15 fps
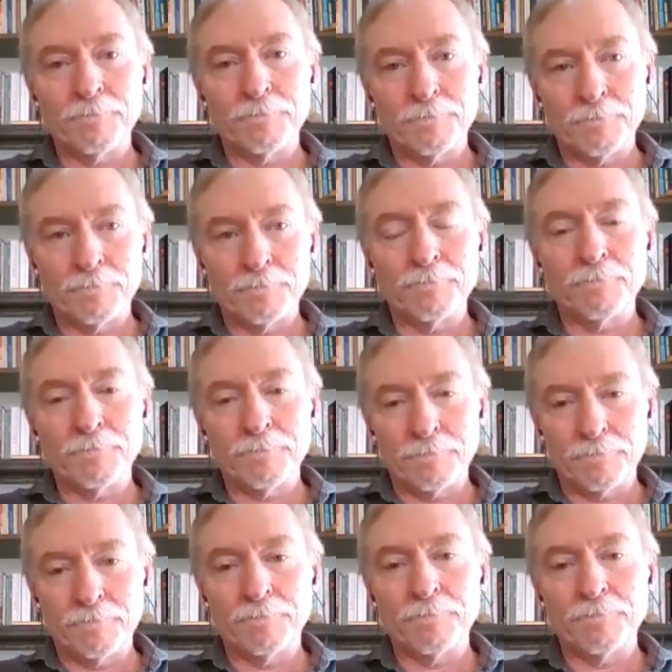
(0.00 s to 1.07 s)
in a
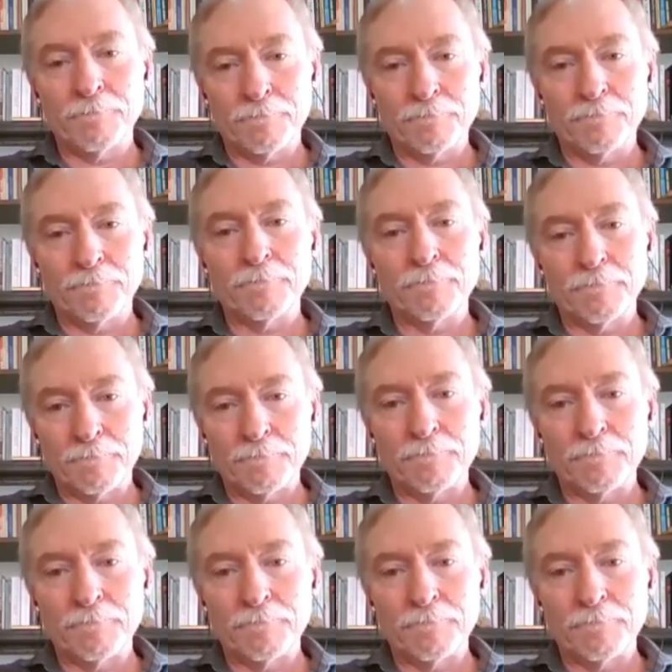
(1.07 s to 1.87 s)
co-op. Um,